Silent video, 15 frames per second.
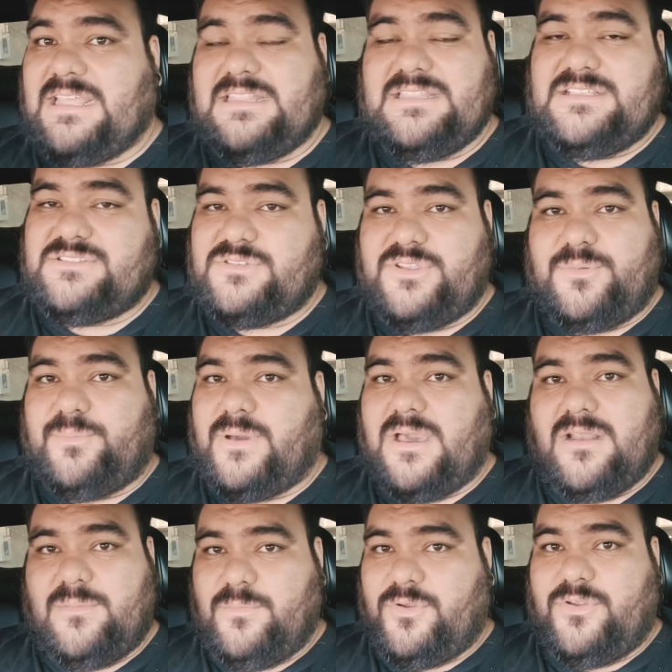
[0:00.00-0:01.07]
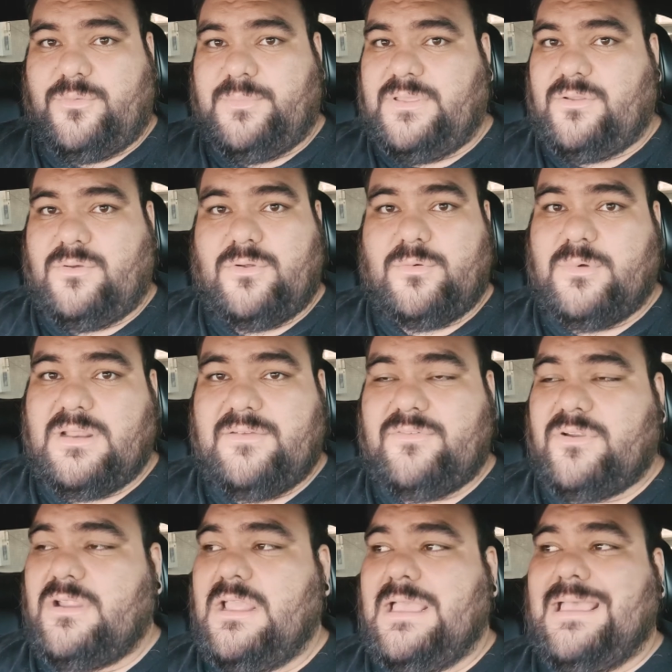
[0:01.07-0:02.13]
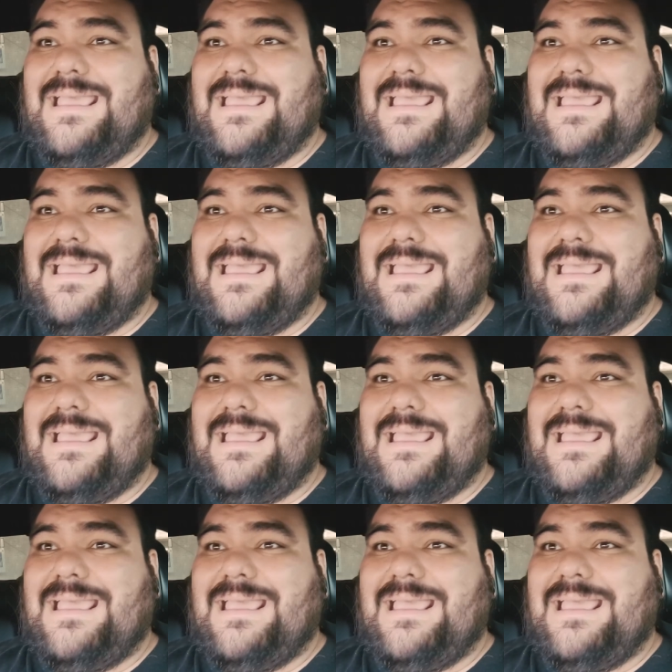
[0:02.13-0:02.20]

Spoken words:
at least your bottom or your middle or whatever,